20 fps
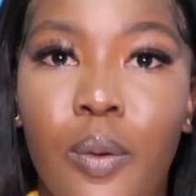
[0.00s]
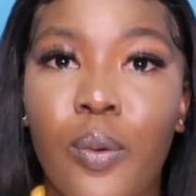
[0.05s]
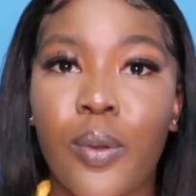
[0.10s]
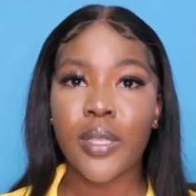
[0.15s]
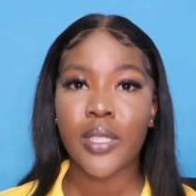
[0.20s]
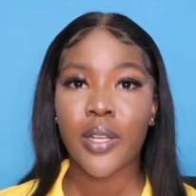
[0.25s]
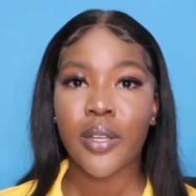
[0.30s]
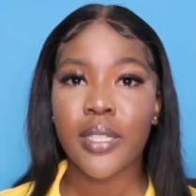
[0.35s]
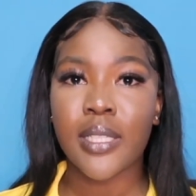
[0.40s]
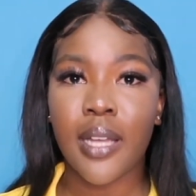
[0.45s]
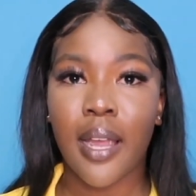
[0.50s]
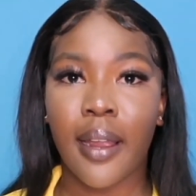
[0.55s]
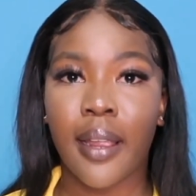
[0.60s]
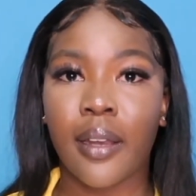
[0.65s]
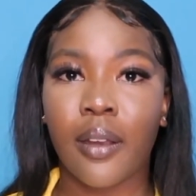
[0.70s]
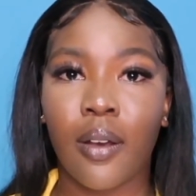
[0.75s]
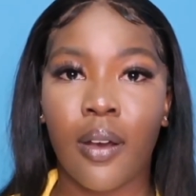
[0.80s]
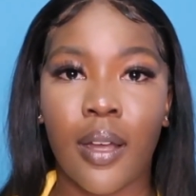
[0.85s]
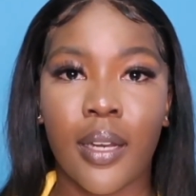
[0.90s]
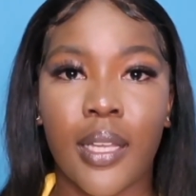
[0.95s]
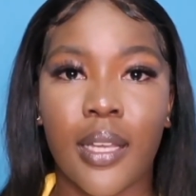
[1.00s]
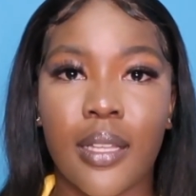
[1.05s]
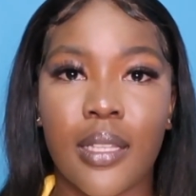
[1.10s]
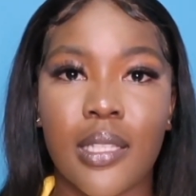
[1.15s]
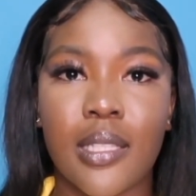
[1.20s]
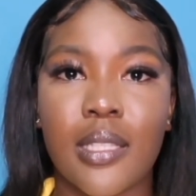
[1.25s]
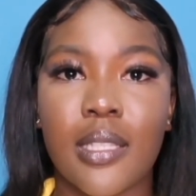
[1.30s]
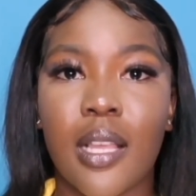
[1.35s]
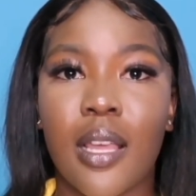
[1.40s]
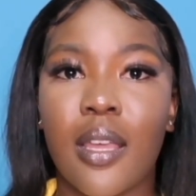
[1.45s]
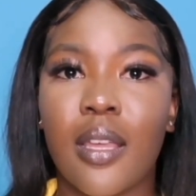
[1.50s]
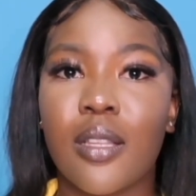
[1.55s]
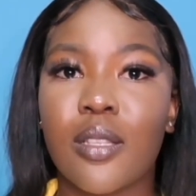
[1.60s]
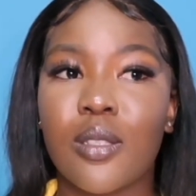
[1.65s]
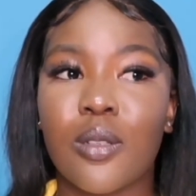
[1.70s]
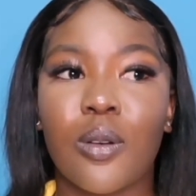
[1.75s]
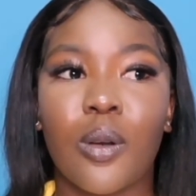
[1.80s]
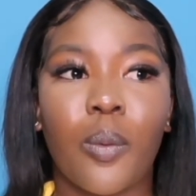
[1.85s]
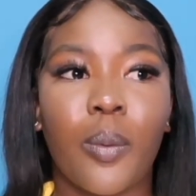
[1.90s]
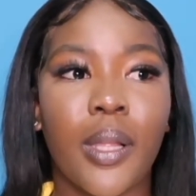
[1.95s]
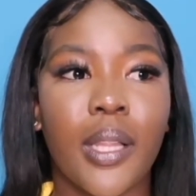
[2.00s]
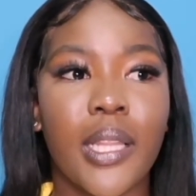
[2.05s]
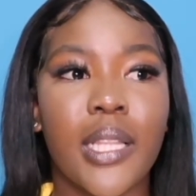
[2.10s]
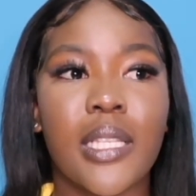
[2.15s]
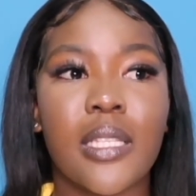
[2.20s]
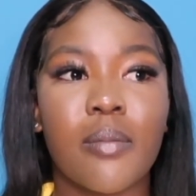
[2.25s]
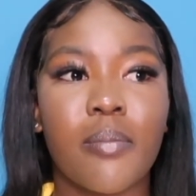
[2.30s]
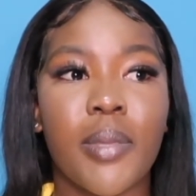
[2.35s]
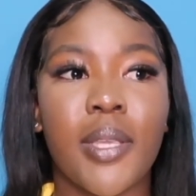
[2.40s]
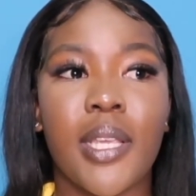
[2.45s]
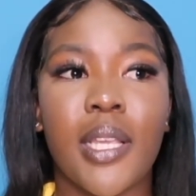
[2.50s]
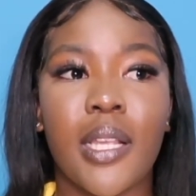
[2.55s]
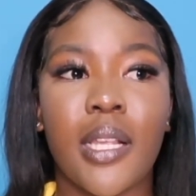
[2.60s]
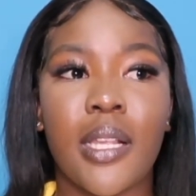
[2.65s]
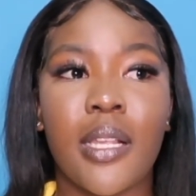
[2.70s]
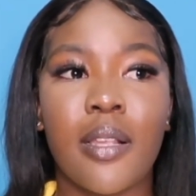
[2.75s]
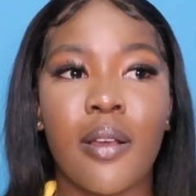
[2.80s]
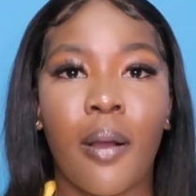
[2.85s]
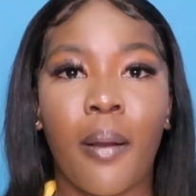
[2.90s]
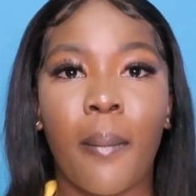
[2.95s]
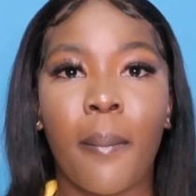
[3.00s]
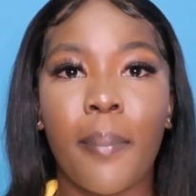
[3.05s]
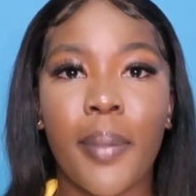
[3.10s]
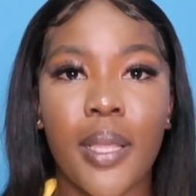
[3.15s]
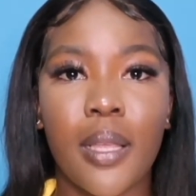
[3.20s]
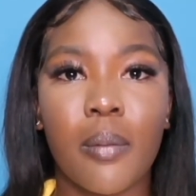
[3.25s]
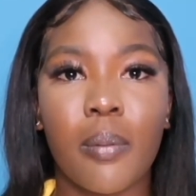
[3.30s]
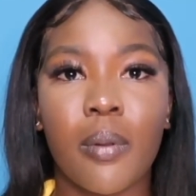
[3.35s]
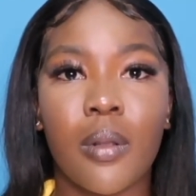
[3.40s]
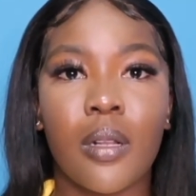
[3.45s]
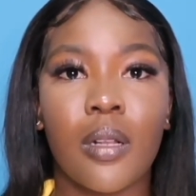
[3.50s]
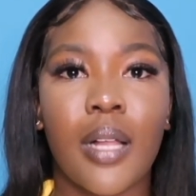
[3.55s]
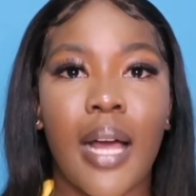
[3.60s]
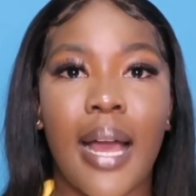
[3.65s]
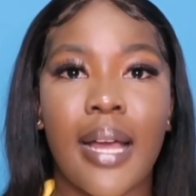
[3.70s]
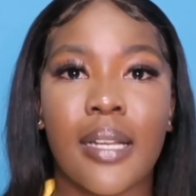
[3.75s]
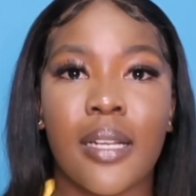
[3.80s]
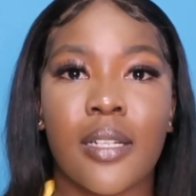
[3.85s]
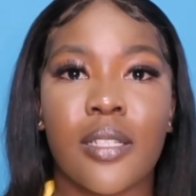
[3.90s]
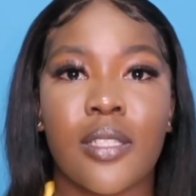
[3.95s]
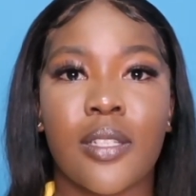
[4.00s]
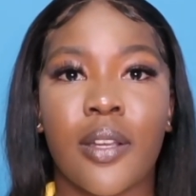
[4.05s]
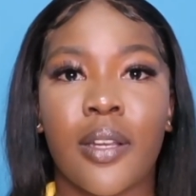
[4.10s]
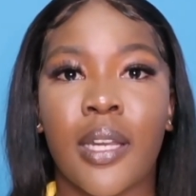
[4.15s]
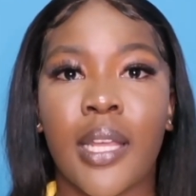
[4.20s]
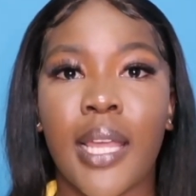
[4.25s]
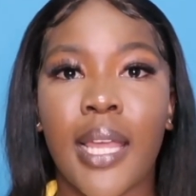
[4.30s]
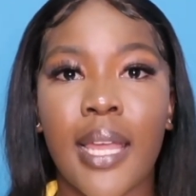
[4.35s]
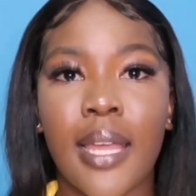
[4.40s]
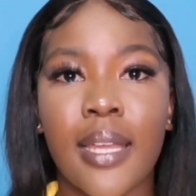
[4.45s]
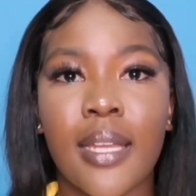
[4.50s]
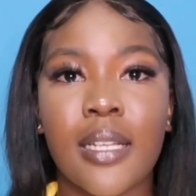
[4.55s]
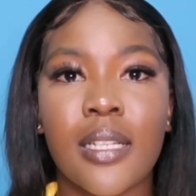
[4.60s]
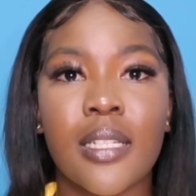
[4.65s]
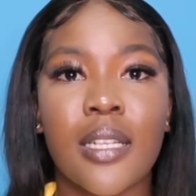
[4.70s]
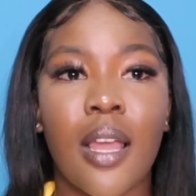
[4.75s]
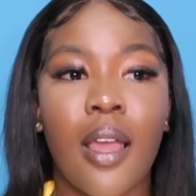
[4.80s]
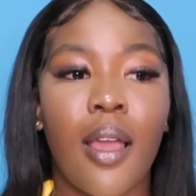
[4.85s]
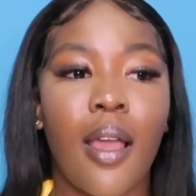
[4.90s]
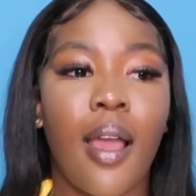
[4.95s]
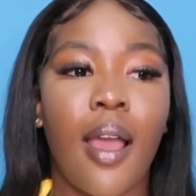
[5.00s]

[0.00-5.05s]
Who is your target audience? So will this be young people at a certain age?